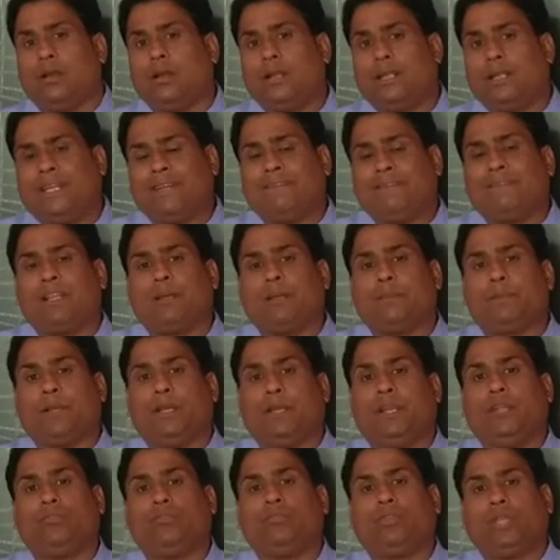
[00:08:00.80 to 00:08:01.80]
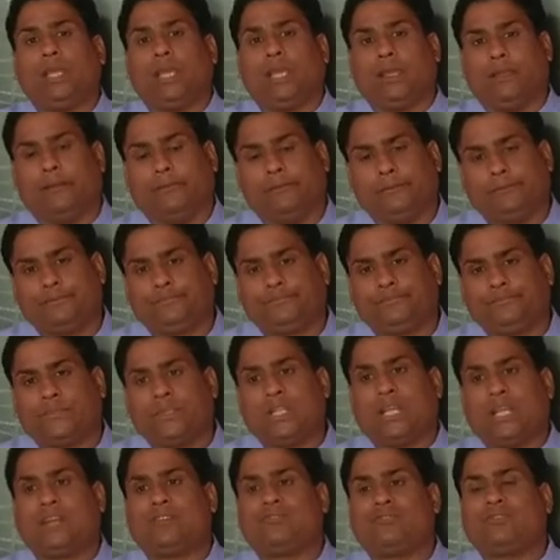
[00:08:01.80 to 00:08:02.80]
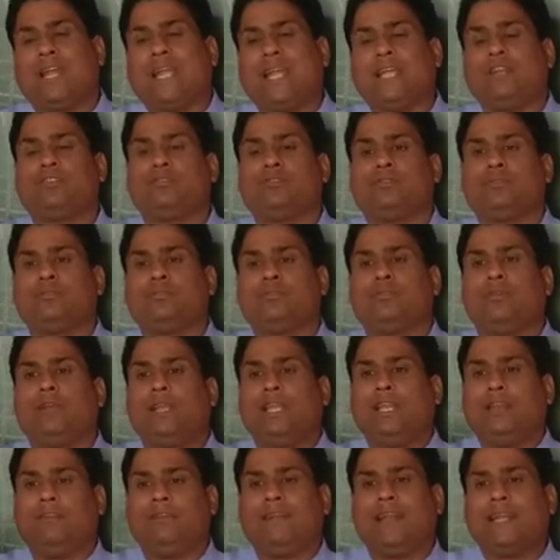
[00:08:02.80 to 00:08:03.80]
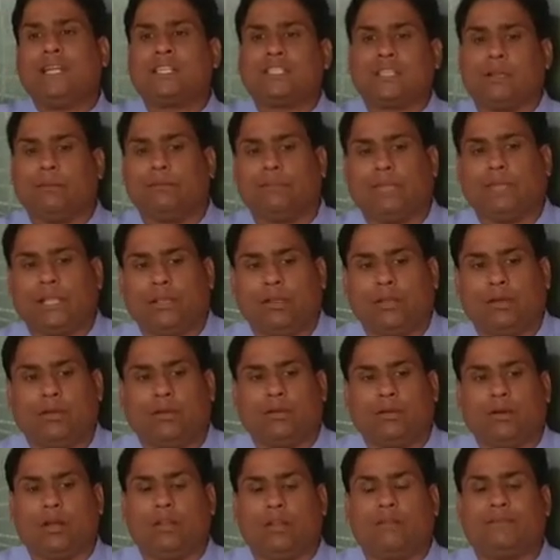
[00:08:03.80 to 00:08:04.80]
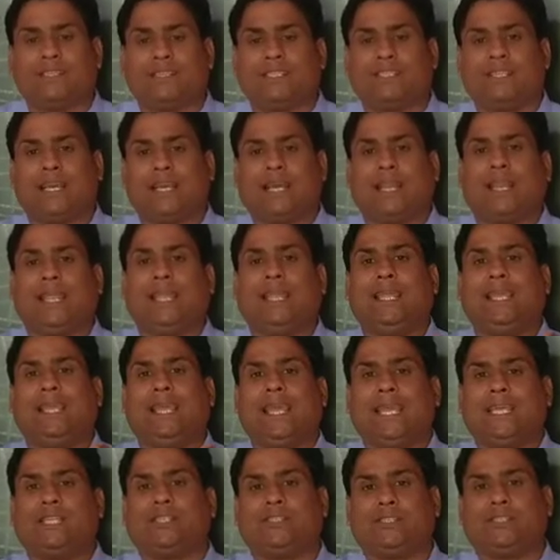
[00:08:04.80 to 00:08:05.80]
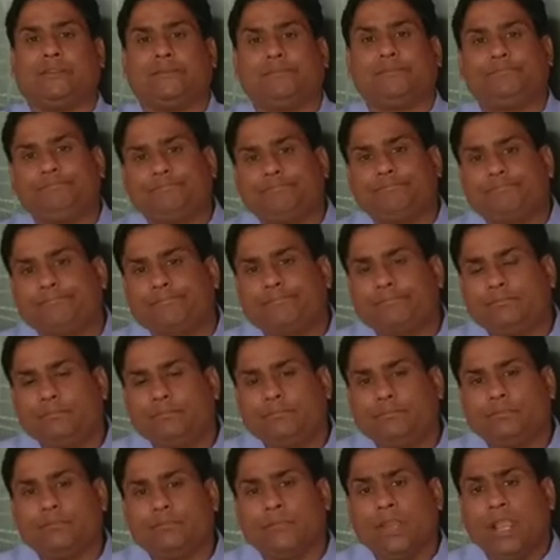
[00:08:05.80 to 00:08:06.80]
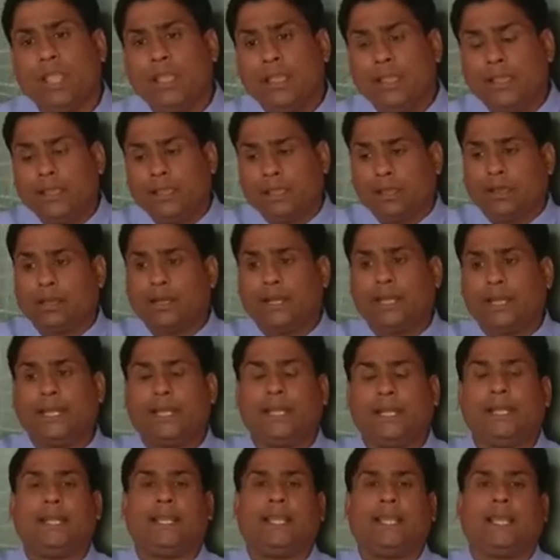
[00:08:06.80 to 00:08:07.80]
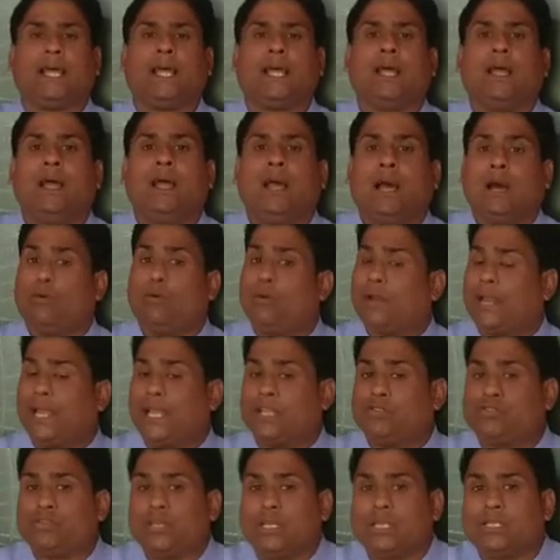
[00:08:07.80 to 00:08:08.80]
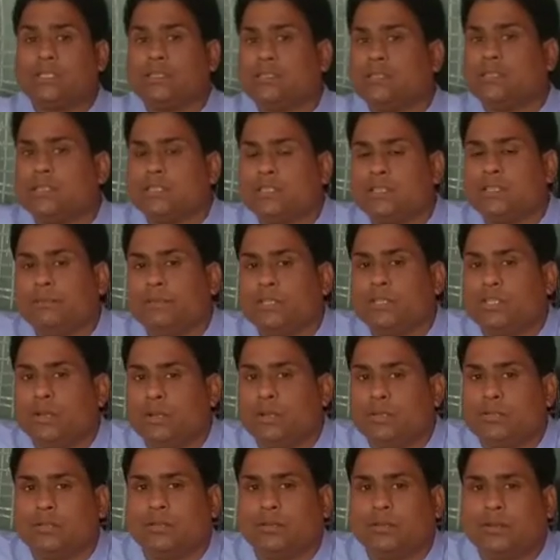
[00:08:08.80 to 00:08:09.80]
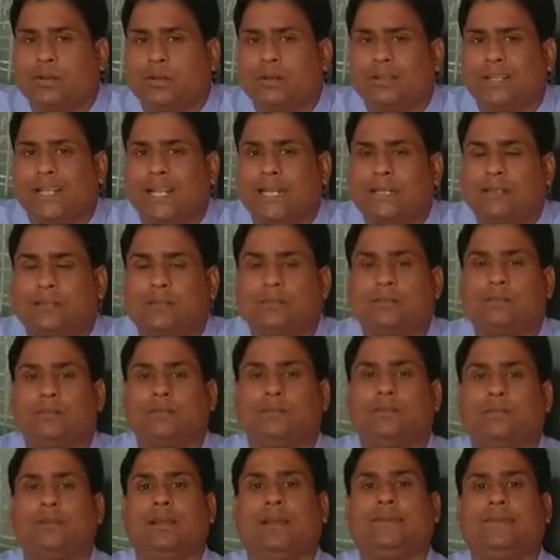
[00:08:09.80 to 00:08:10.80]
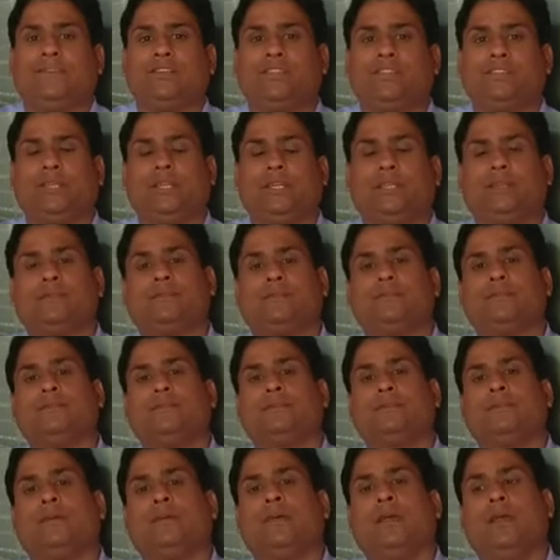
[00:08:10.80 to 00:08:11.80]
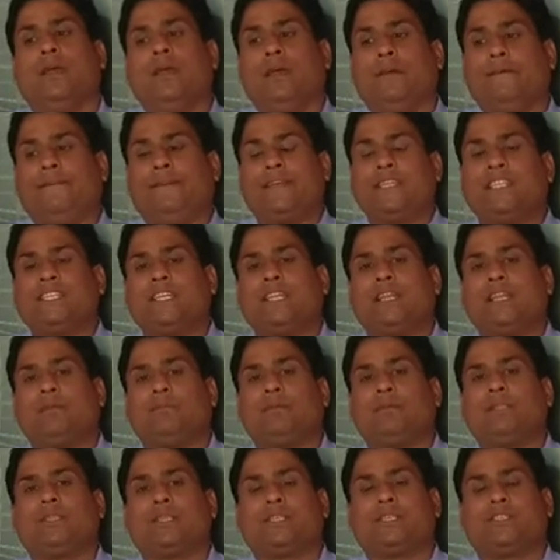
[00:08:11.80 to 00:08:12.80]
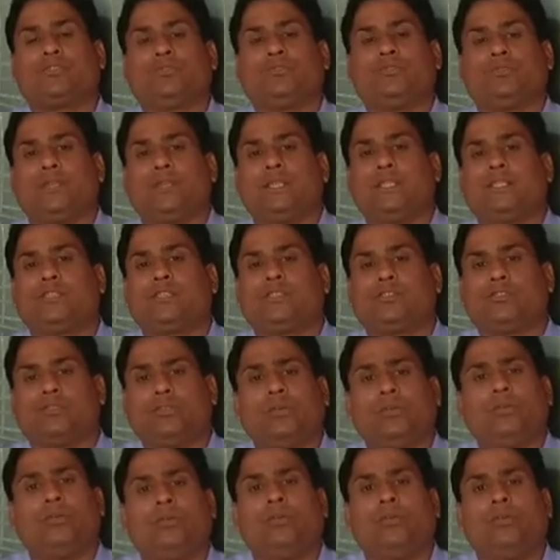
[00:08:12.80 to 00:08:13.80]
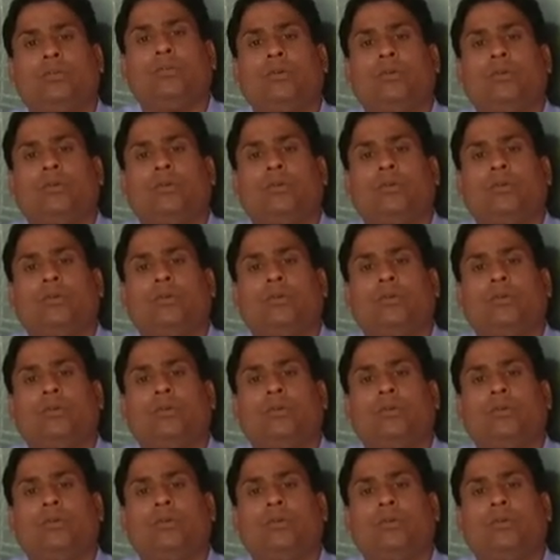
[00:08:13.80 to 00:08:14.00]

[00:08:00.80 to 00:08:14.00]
develop a new thing. They are trying to invent something. Always they are engaged. Here in India, our education system is also not that efficient, which enable the students to